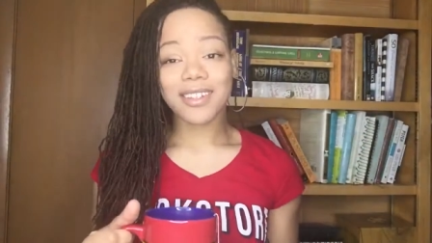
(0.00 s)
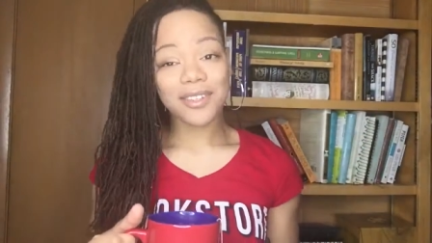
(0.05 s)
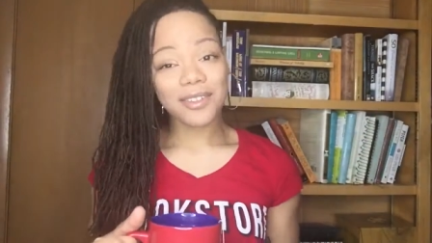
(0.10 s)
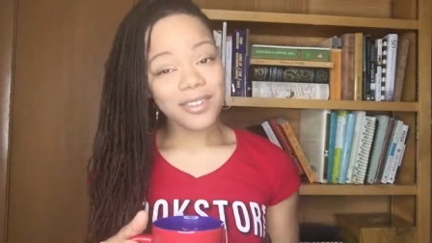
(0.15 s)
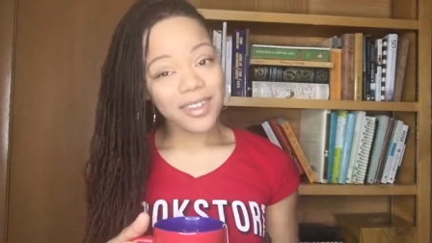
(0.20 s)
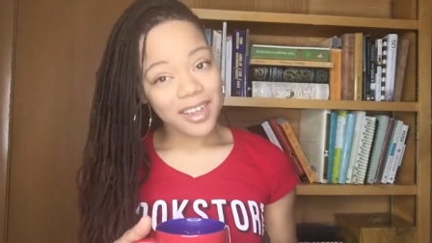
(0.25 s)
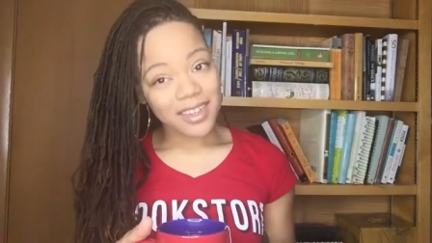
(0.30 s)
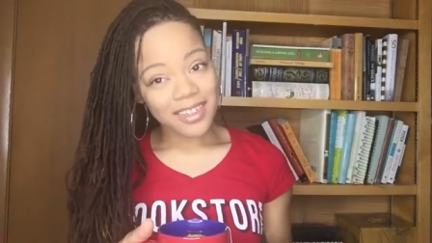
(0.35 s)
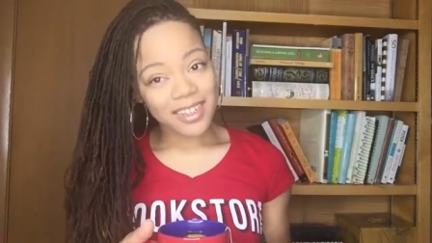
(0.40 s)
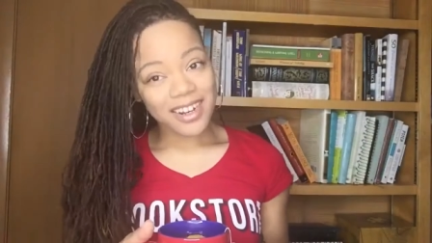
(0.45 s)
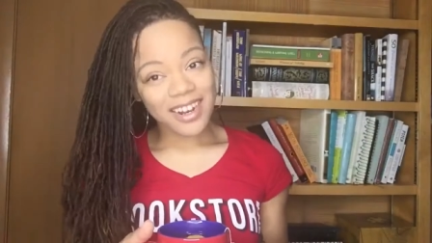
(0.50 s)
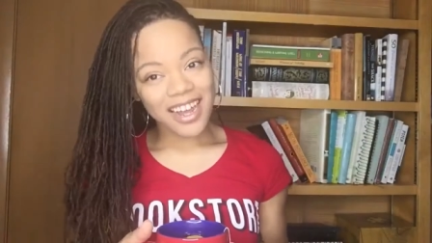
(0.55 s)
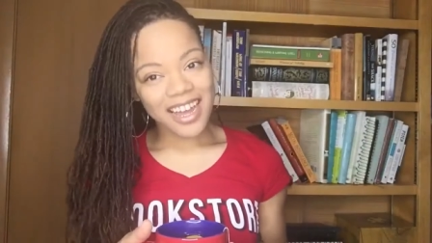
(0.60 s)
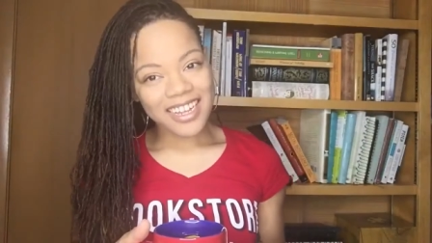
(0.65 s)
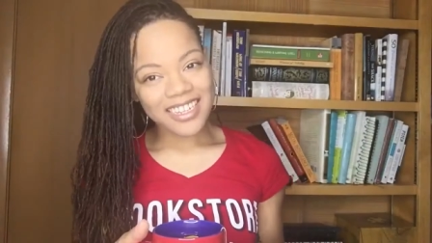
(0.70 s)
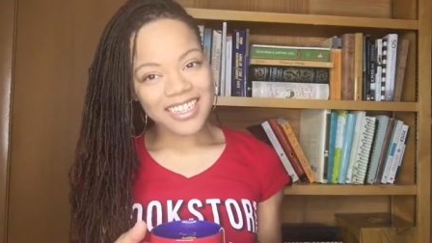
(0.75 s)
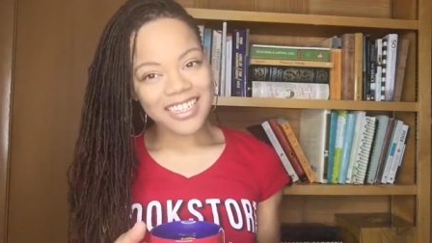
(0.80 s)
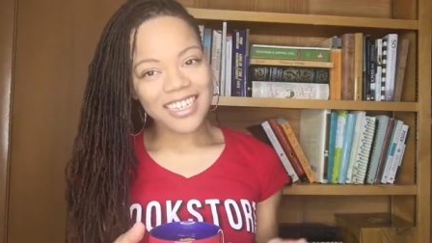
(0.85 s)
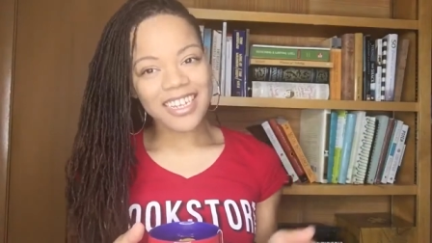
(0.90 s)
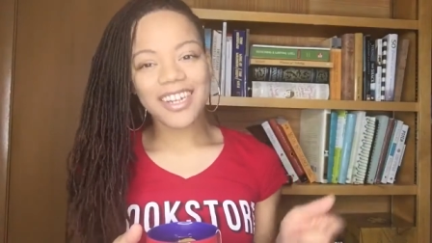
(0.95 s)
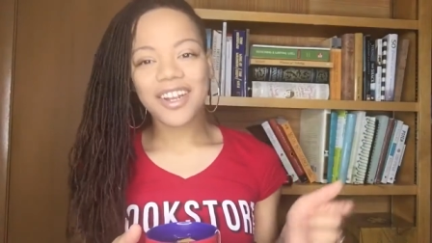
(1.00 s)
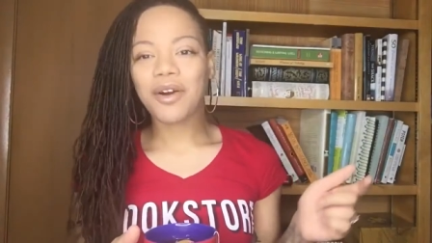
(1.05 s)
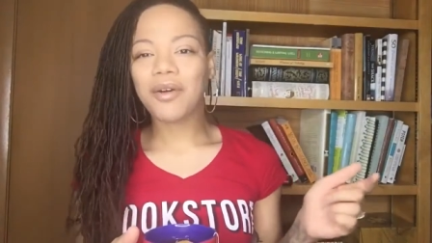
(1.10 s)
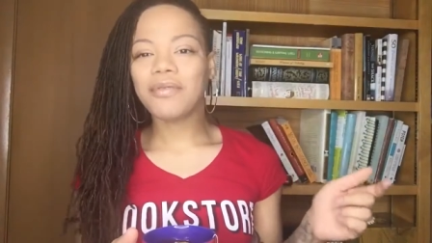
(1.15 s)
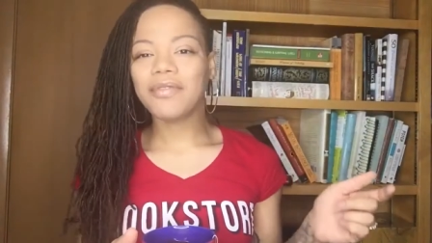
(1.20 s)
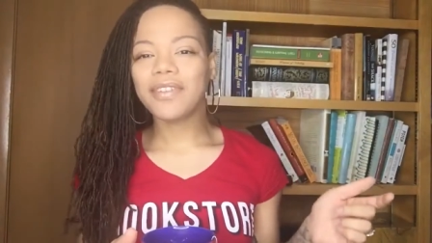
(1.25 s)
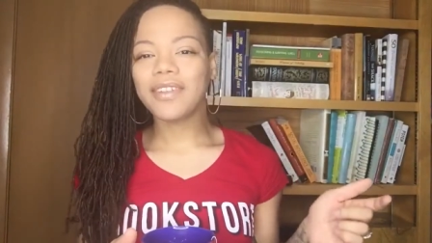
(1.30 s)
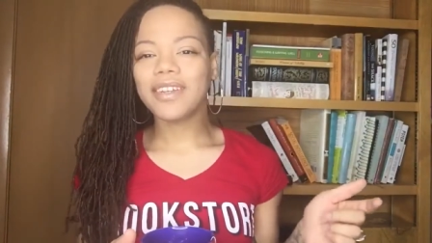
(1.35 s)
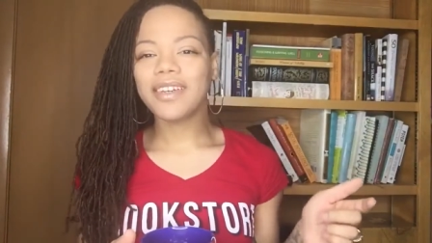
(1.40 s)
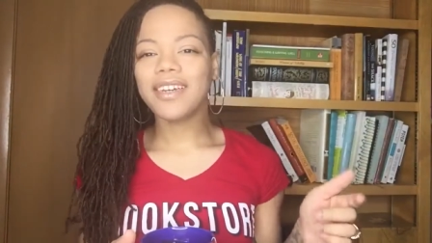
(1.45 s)
In 2018,
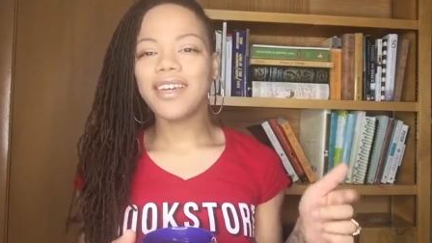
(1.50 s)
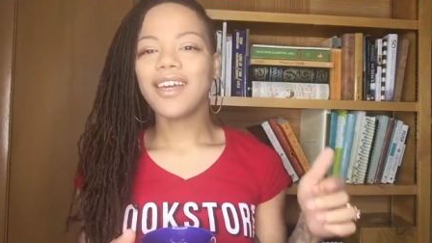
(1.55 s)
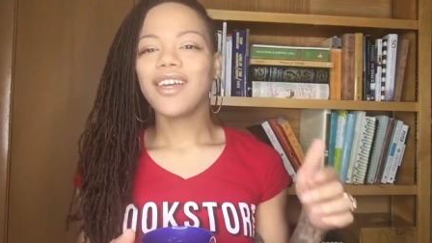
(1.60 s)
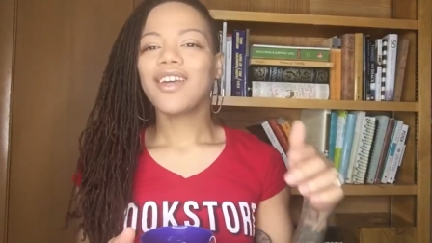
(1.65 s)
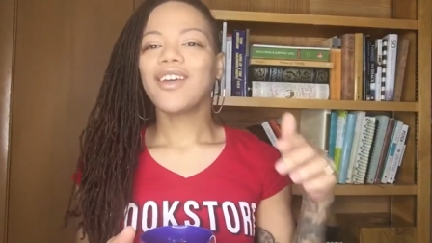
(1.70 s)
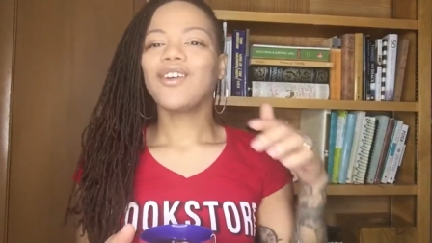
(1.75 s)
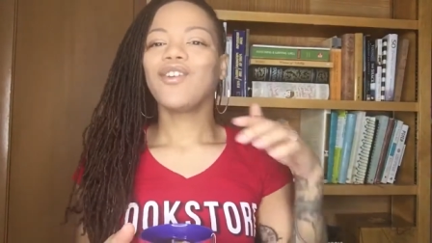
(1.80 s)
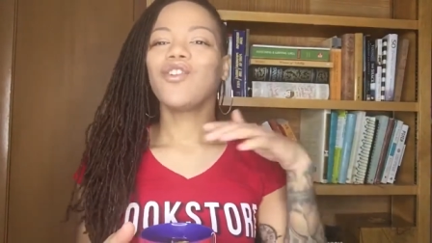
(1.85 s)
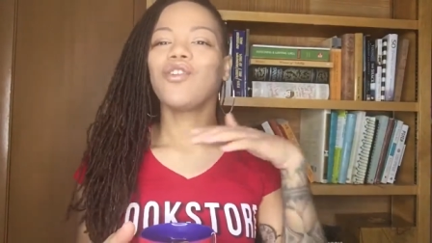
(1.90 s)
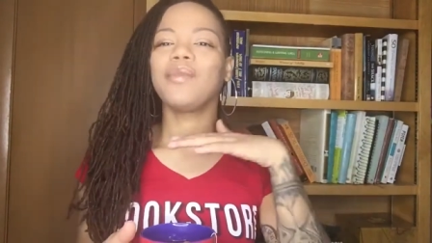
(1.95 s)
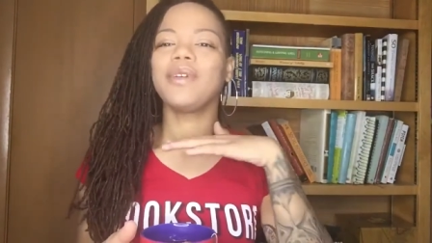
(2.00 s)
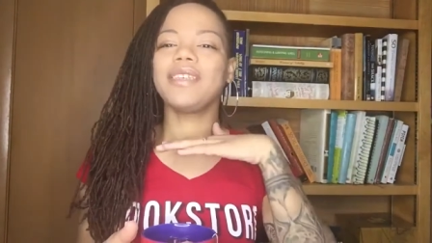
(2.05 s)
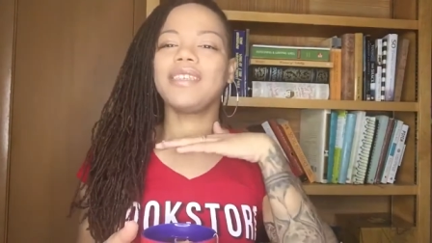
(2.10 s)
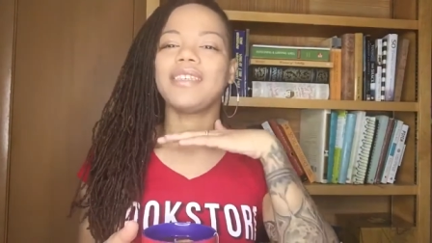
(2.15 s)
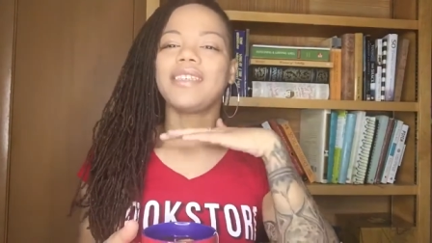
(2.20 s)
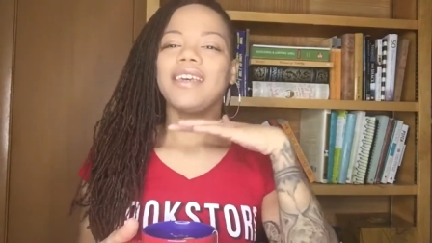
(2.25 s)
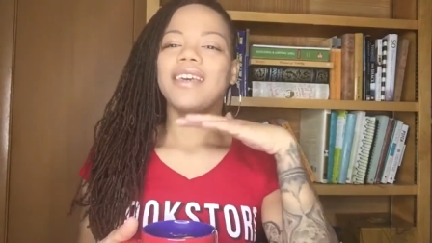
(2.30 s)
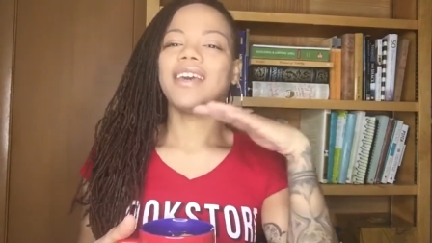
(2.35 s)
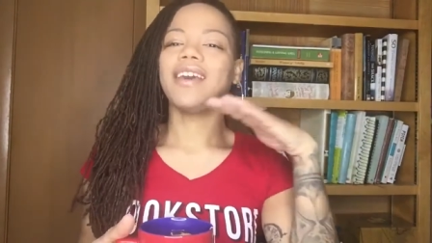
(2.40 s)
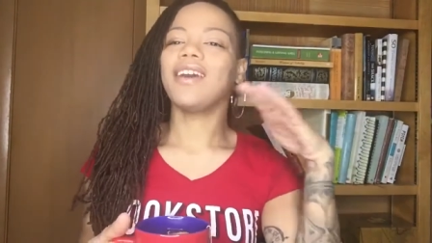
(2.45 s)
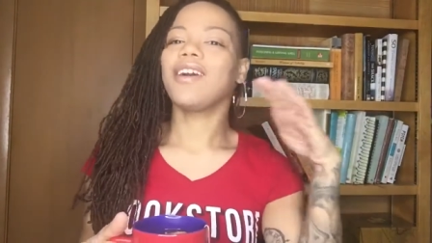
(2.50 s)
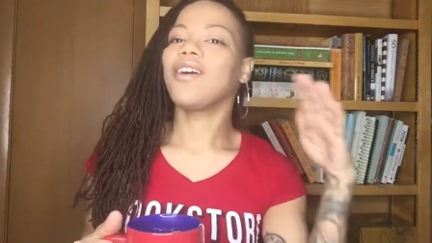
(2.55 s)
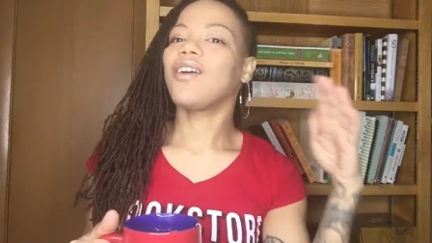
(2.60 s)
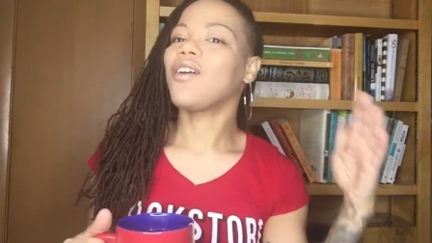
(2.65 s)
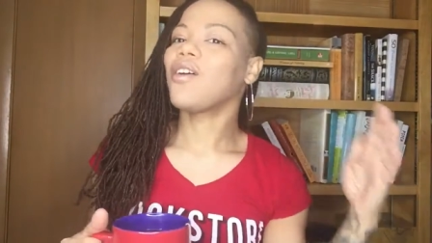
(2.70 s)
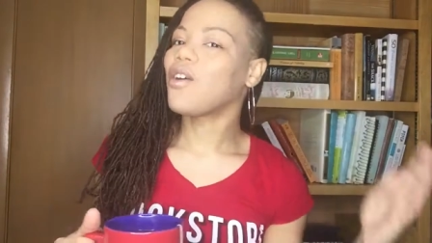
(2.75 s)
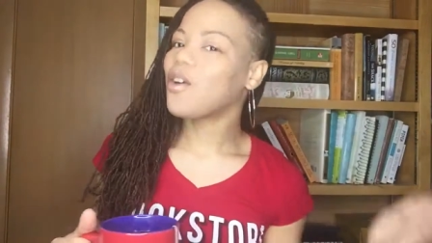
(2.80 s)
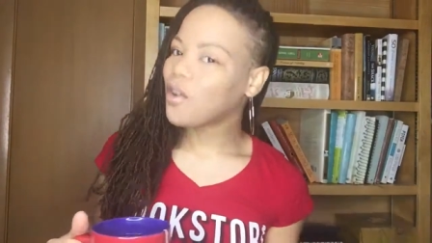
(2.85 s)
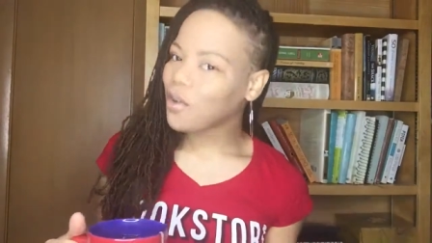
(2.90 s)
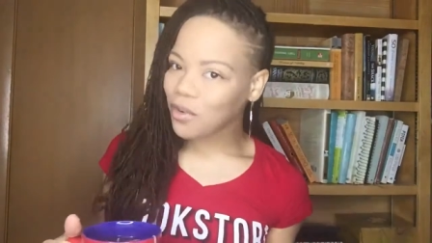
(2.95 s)
hopefully, you'll be seeing
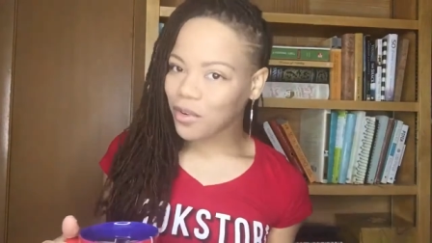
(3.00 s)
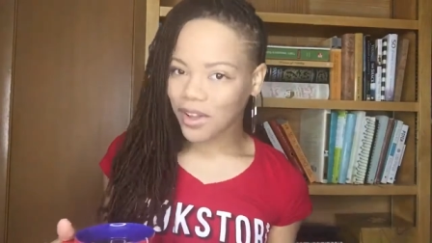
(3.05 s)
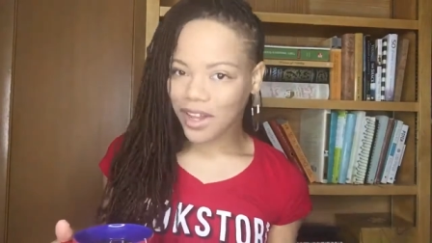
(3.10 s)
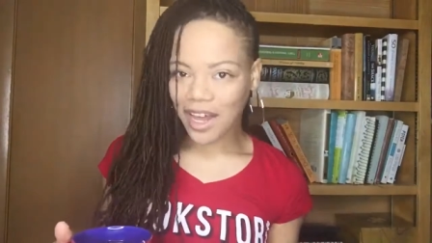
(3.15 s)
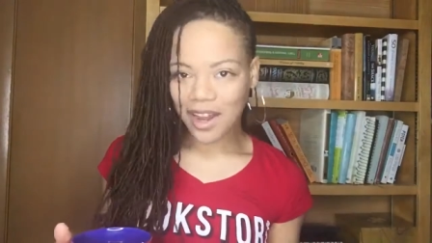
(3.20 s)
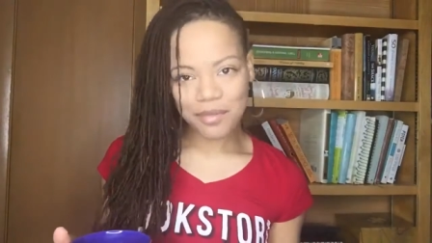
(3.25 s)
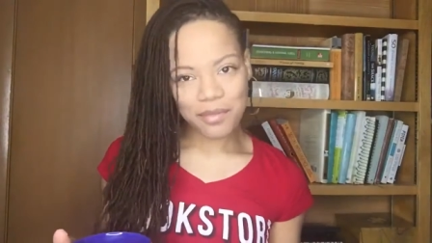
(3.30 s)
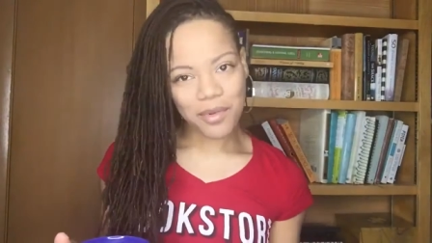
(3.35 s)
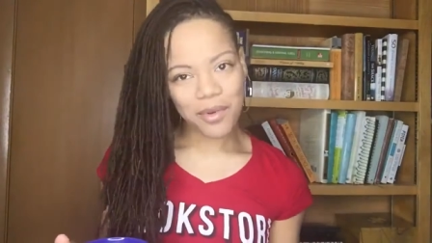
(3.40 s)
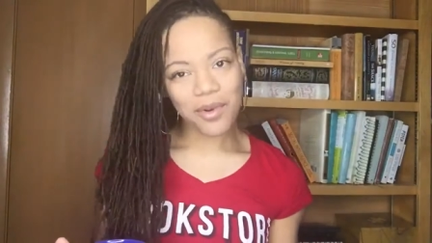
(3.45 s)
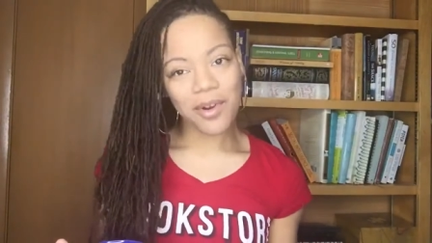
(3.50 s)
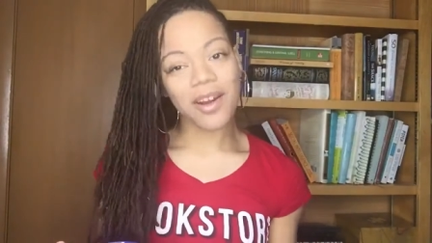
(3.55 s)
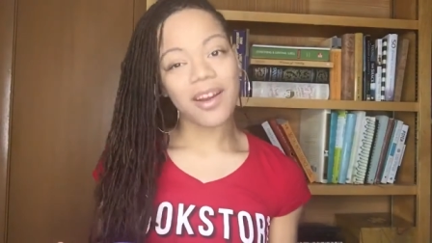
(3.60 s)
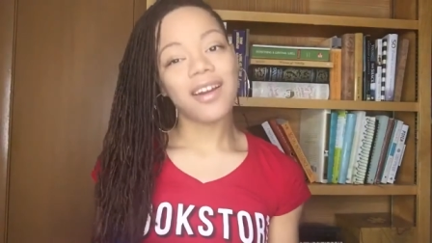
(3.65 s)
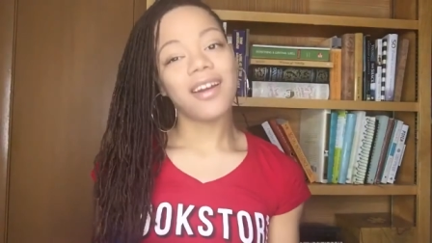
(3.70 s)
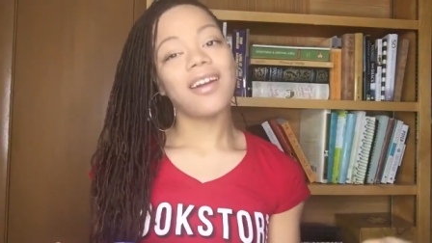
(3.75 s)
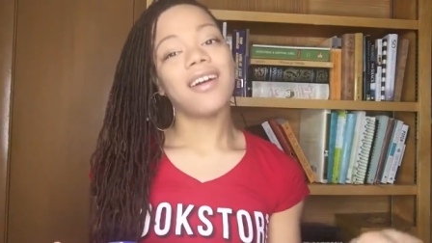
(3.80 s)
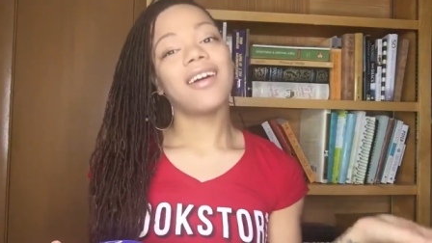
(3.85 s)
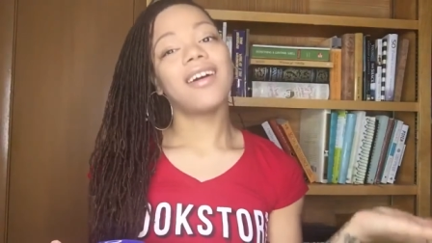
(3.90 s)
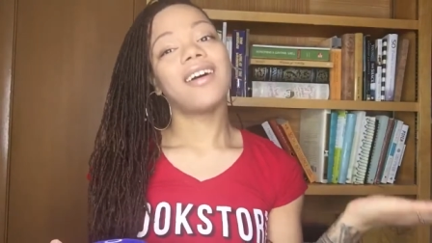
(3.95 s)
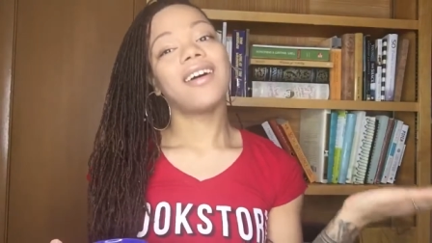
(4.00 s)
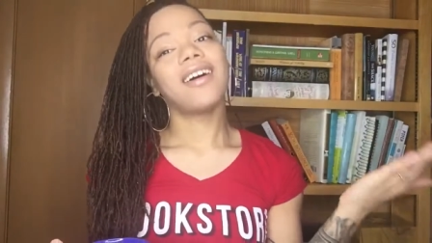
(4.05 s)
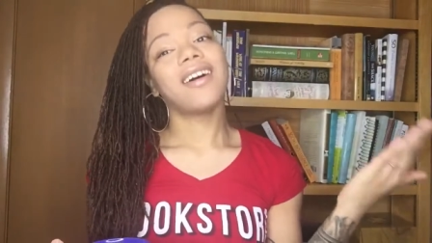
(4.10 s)
a whole lot more